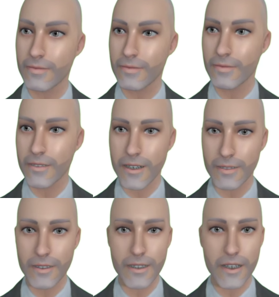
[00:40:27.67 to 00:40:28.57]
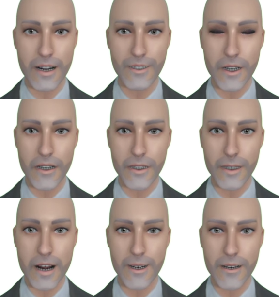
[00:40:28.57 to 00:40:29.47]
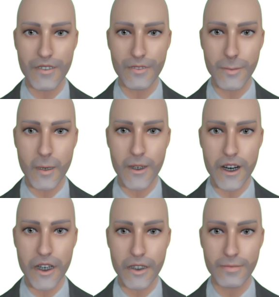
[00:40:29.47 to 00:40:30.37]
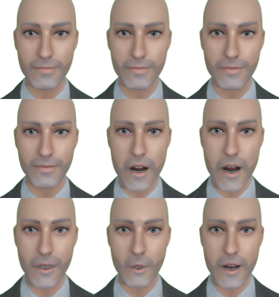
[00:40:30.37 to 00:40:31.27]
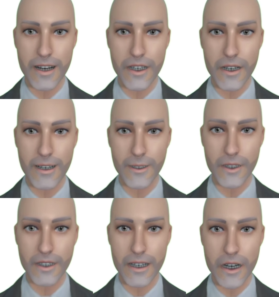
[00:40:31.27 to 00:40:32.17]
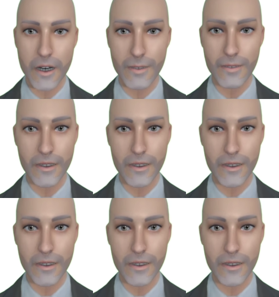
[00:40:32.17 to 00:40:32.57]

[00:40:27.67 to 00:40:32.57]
Yeah, an absolutely massive portion of land that has been taken up there.